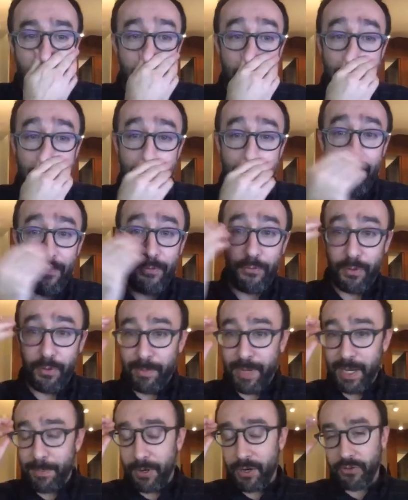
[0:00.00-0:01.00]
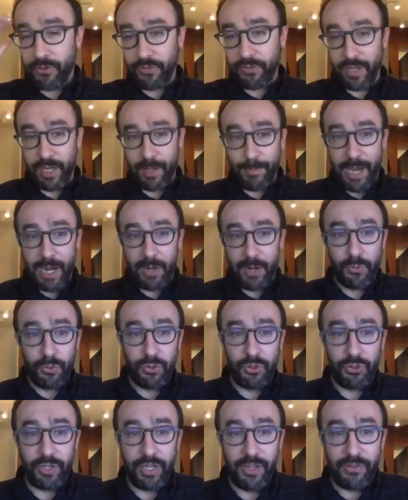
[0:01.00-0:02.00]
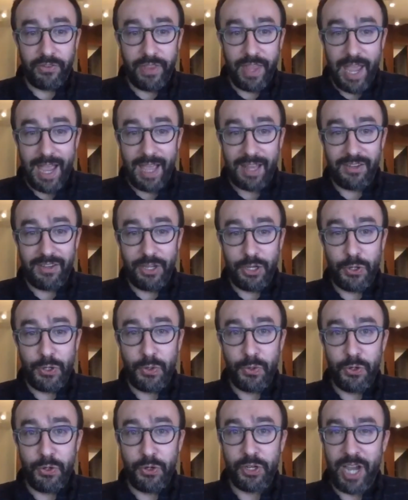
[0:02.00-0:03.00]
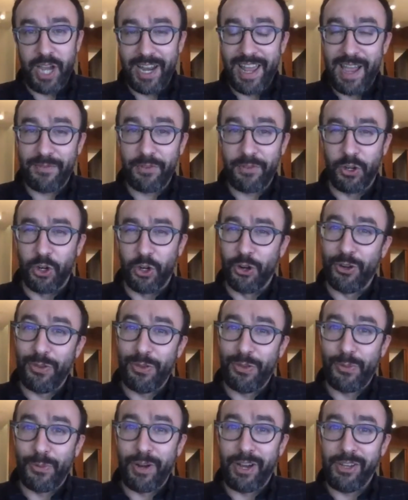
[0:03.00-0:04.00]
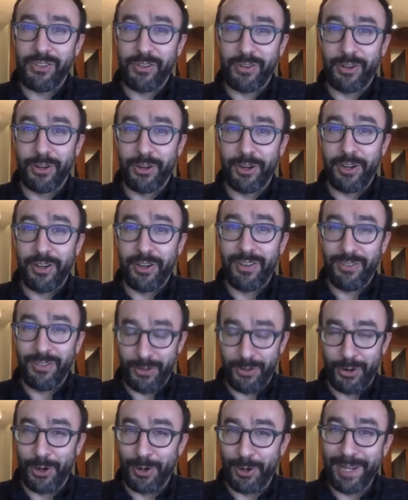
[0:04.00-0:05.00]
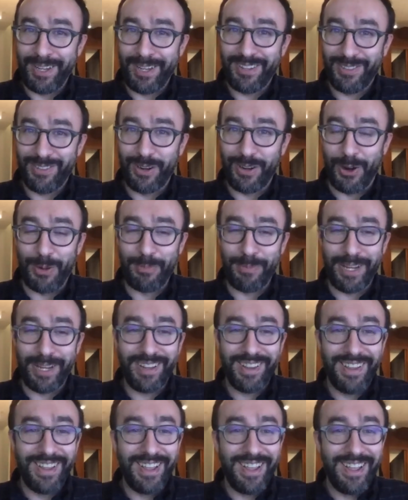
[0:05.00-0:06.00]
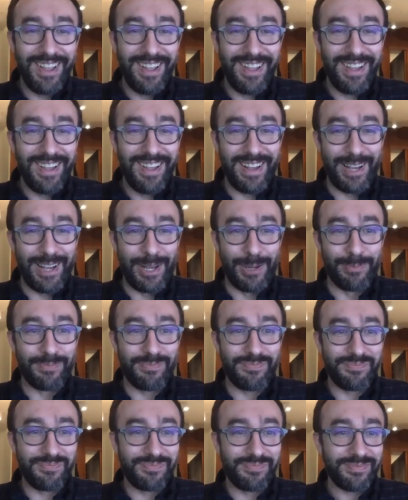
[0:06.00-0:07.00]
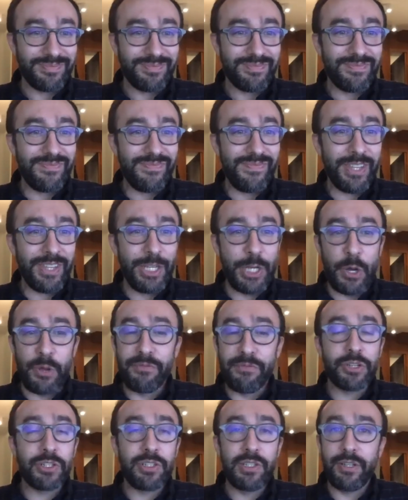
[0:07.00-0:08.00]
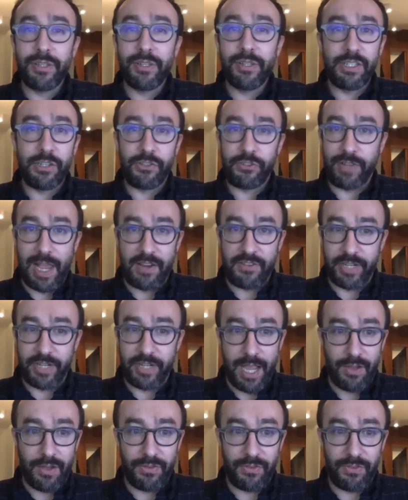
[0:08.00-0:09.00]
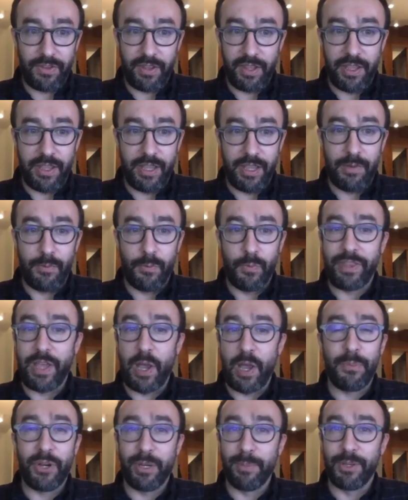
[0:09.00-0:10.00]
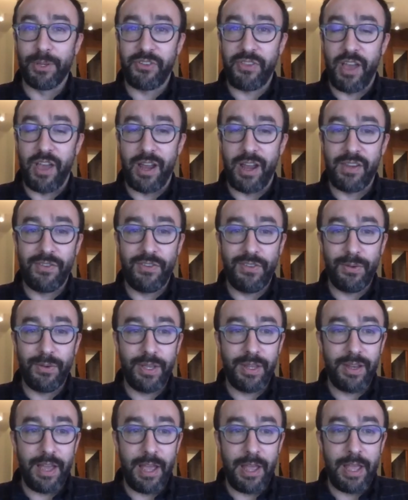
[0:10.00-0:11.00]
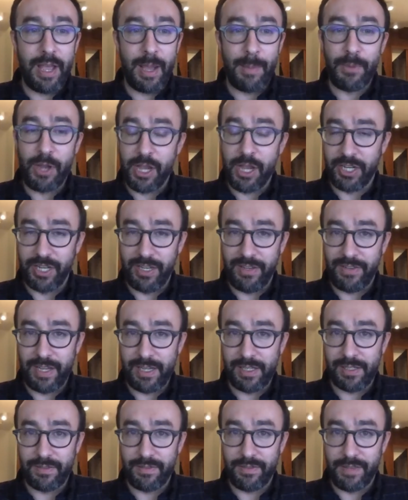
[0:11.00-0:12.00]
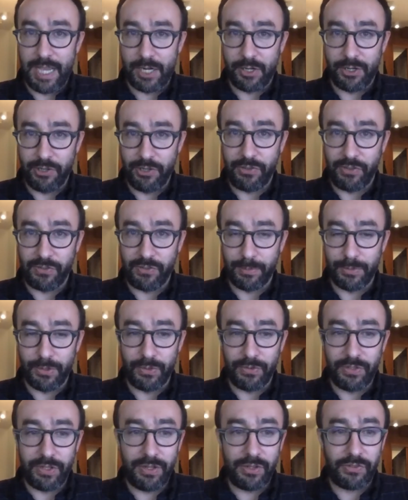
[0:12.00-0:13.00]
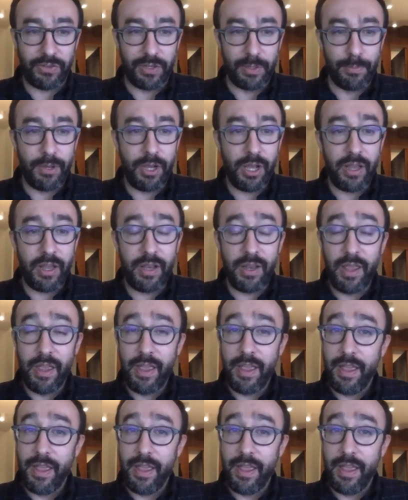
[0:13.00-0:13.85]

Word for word: Uh, for me personally, my rule is that you you kind of have to earn the right to hurt to hurt me to harm me. Um, you know, if you're clearly just lashing out it, eh, eh, without putting much thought into it, I, am not going to take that criticism too seriously. But